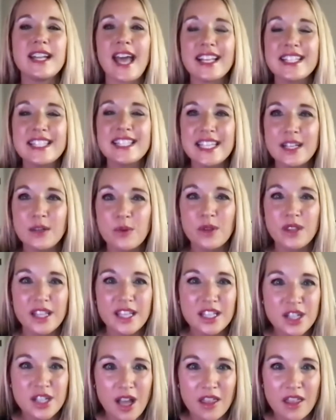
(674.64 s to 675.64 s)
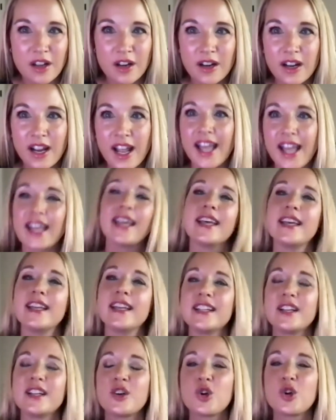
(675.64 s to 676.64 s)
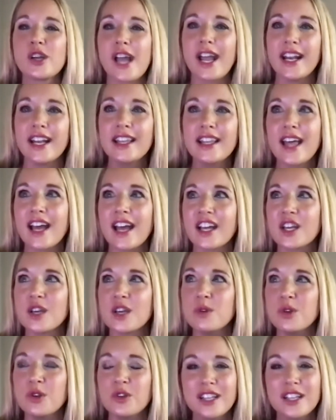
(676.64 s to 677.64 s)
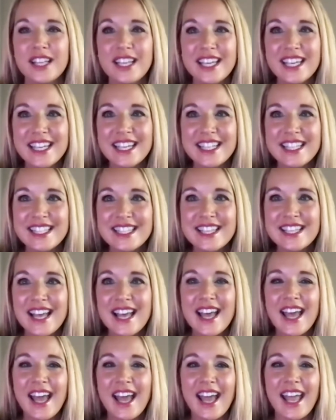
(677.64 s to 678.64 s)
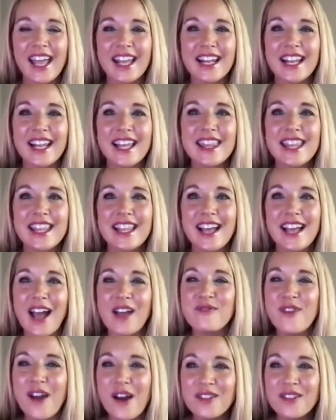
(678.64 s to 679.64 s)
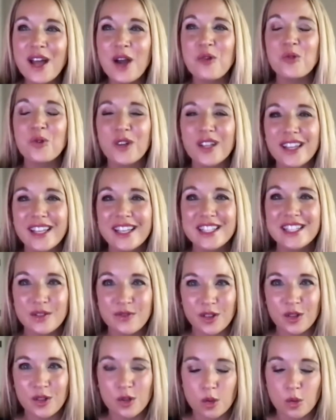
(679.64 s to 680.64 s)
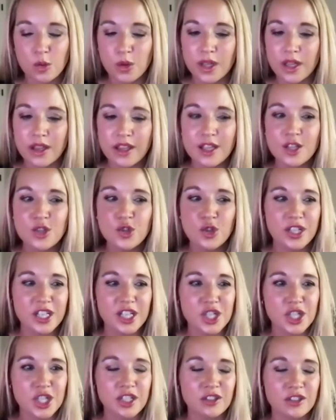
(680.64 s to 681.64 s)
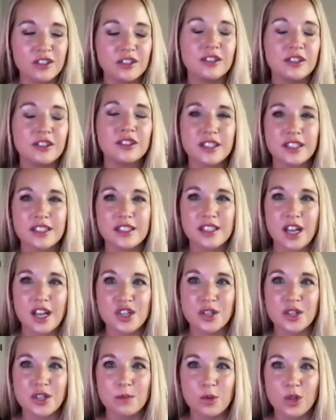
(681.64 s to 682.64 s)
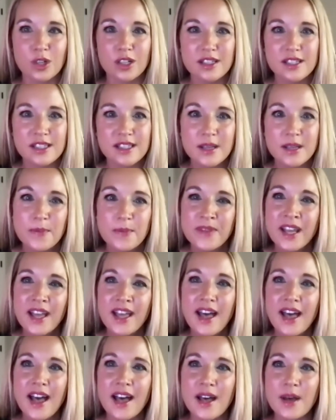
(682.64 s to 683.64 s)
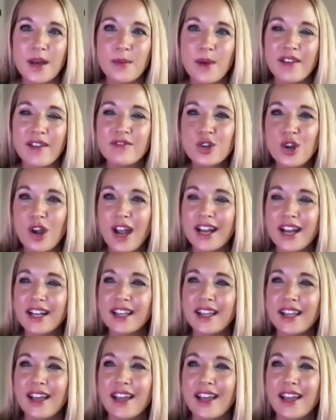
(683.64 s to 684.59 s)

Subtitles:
connecting with each other and creating that community is. And I found that really difficult with traditional discussion boards. I've tried,